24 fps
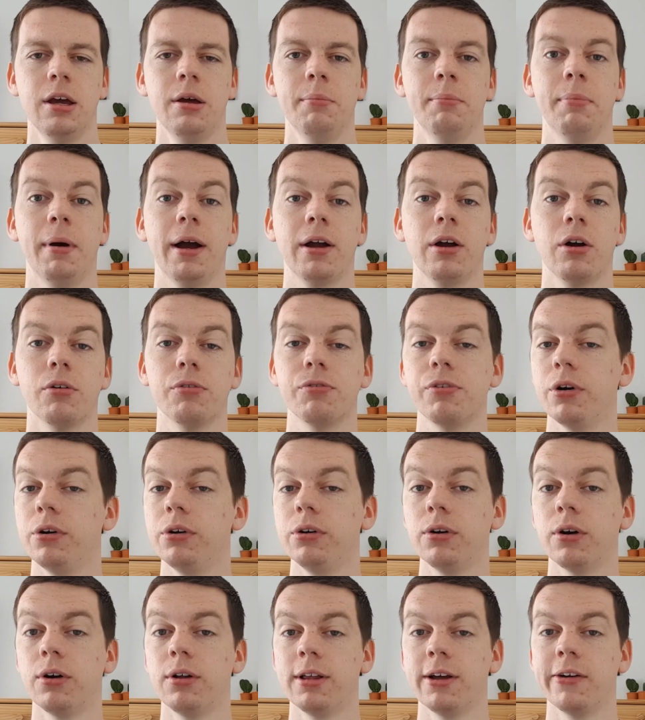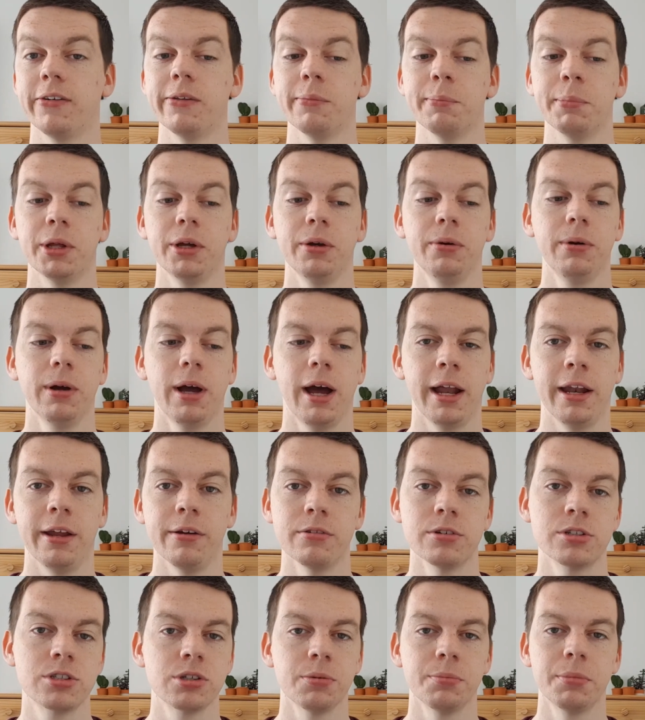but I got a phone call out of the blue, and it
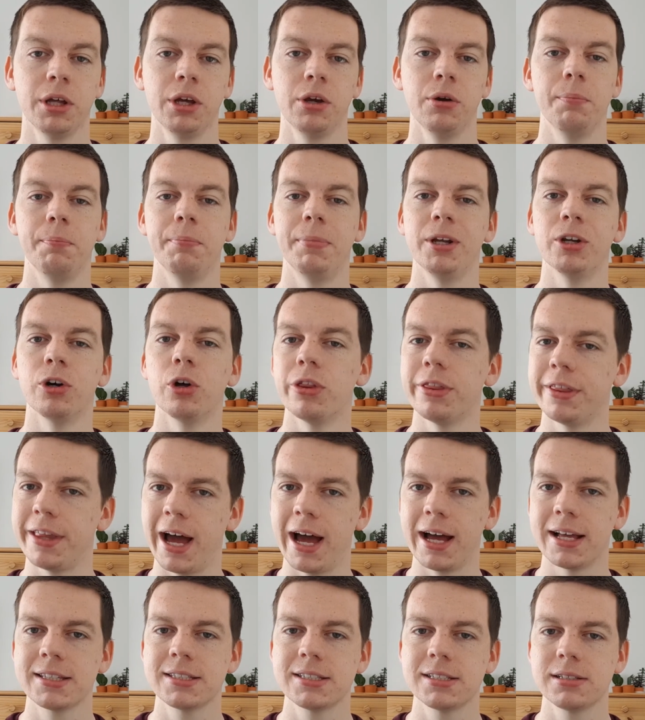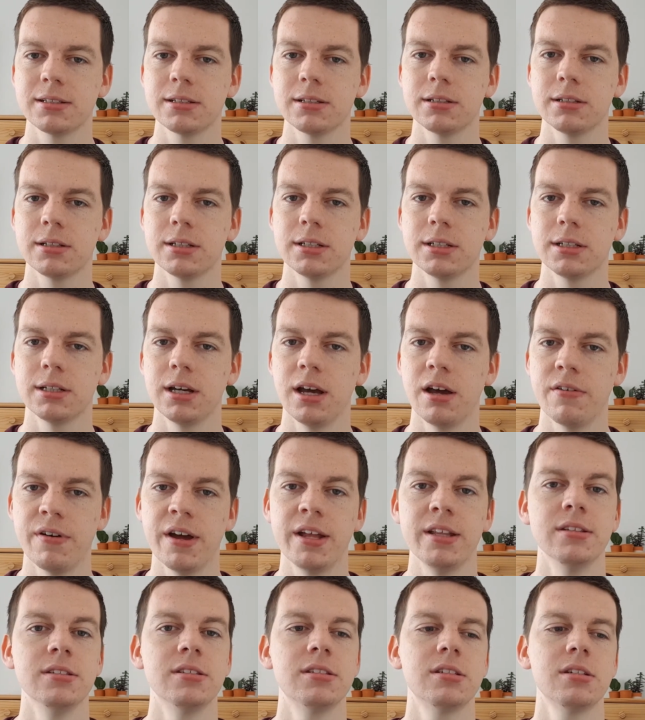was somebody who'd been on that
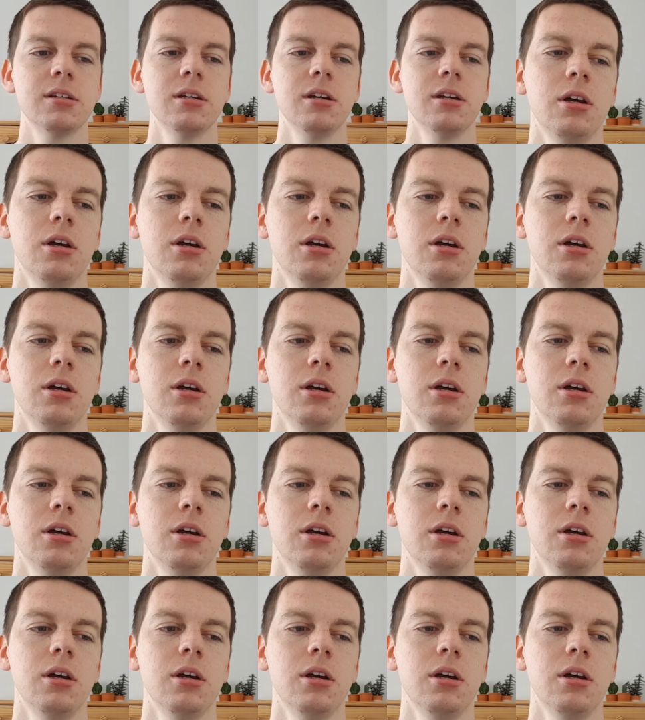event,